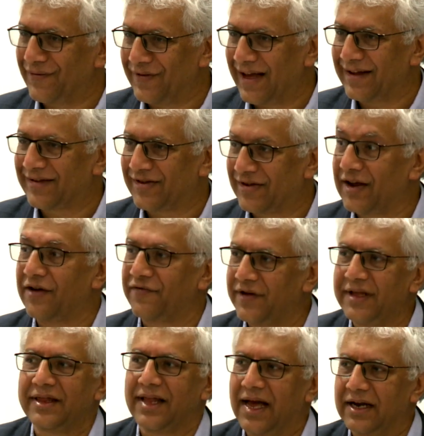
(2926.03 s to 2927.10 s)
of that stuff
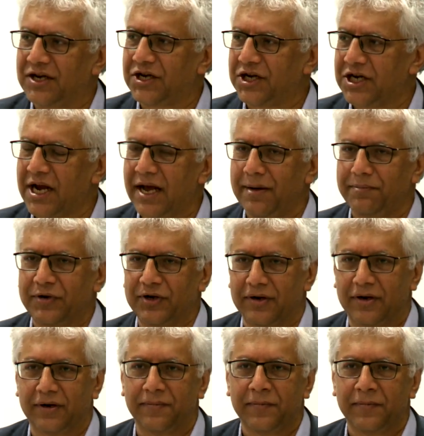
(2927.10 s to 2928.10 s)
in that chapter.